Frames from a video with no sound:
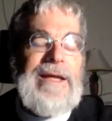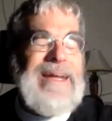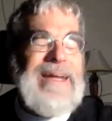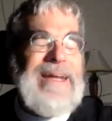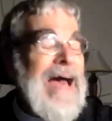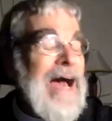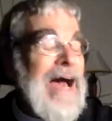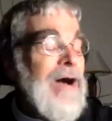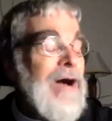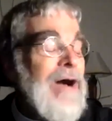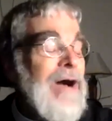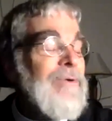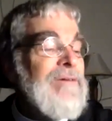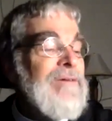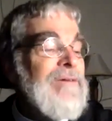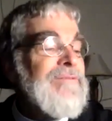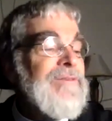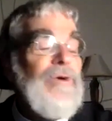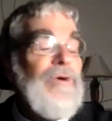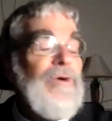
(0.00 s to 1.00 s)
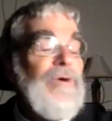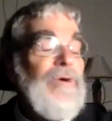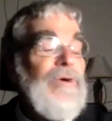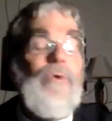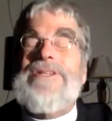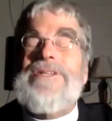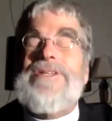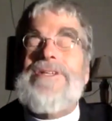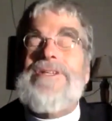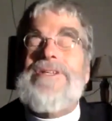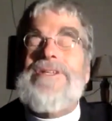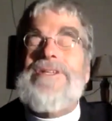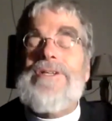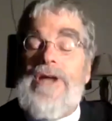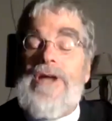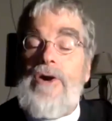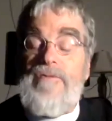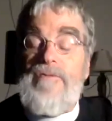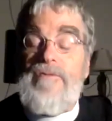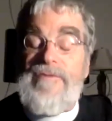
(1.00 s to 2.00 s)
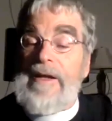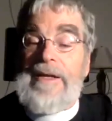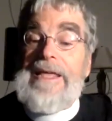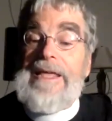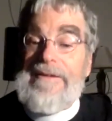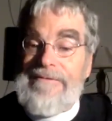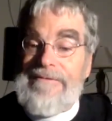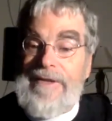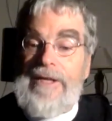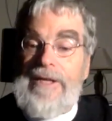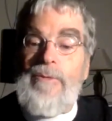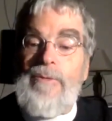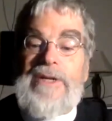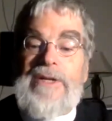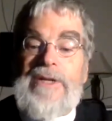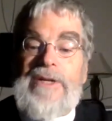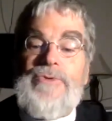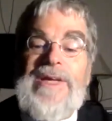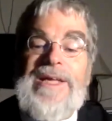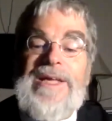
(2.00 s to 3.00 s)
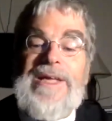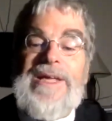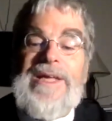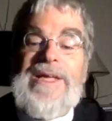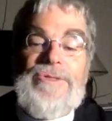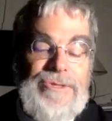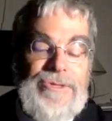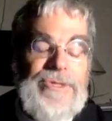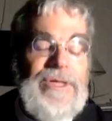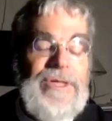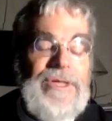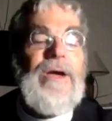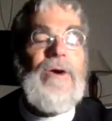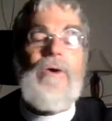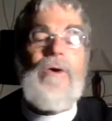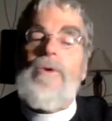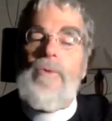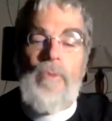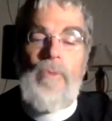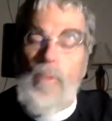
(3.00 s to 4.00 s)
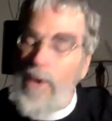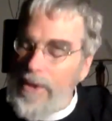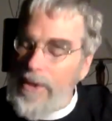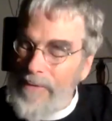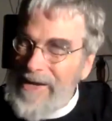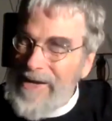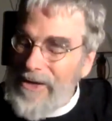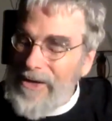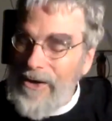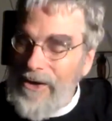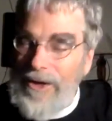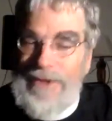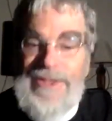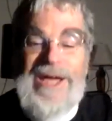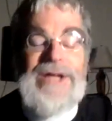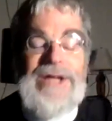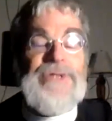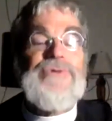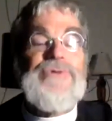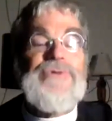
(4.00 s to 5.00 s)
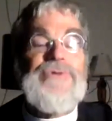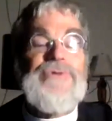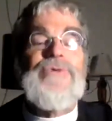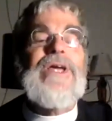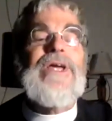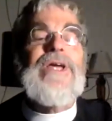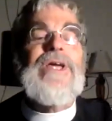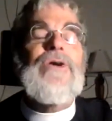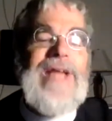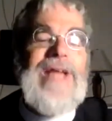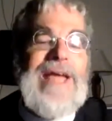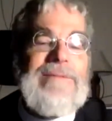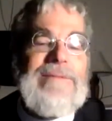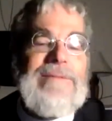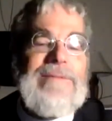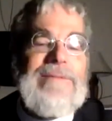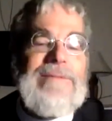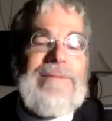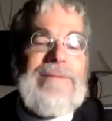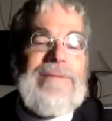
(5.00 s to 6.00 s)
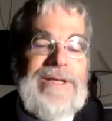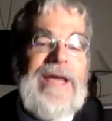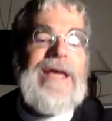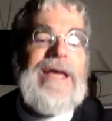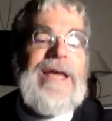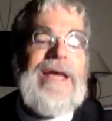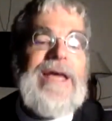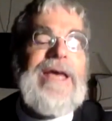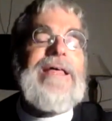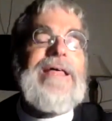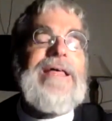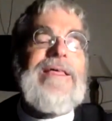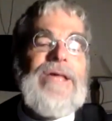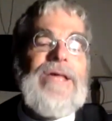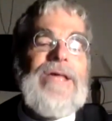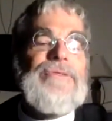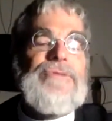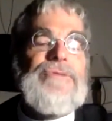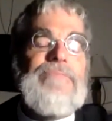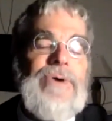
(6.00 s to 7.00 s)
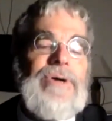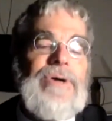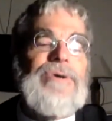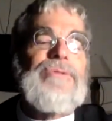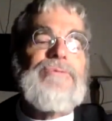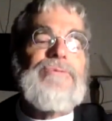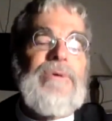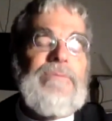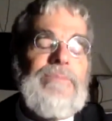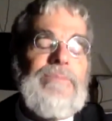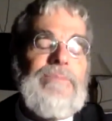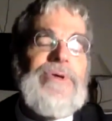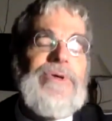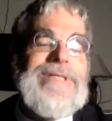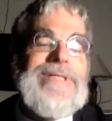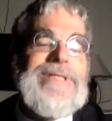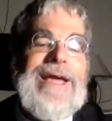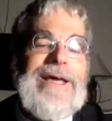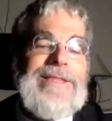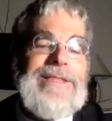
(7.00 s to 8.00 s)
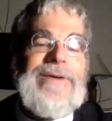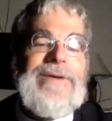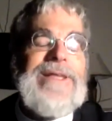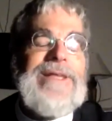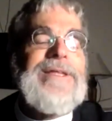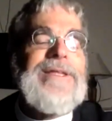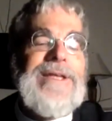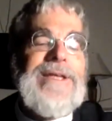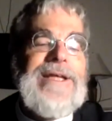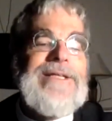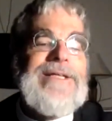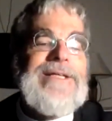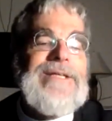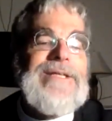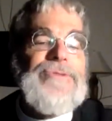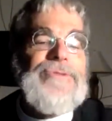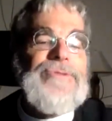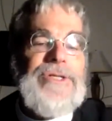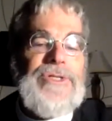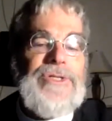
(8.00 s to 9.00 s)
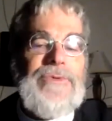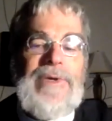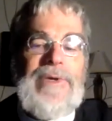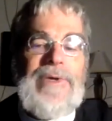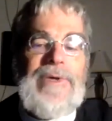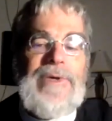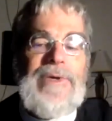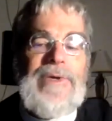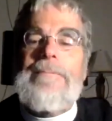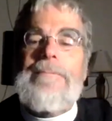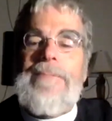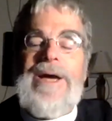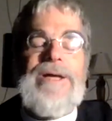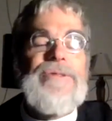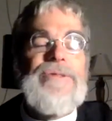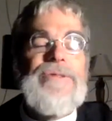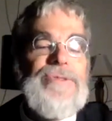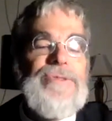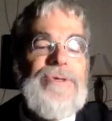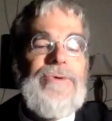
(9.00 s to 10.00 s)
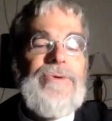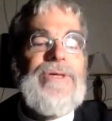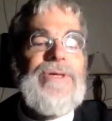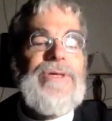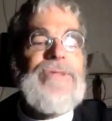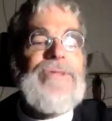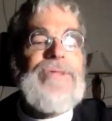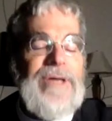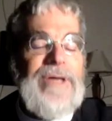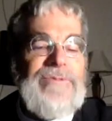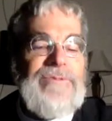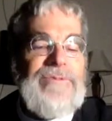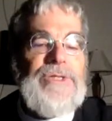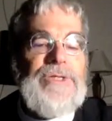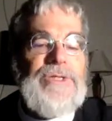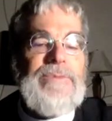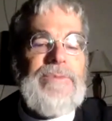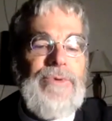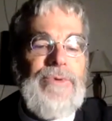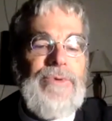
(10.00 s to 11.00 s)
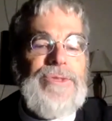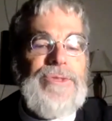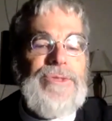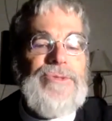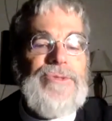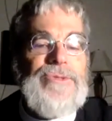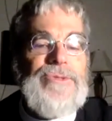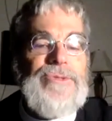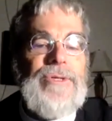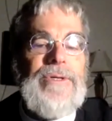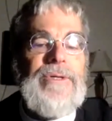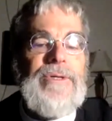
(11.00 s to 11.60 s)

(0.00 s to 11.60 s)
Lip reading: Now, if you want to know from a leaf, what tree is this? What do we call that tree? Who named it? These books were put together in the 19th century by a series of Jesuit priests.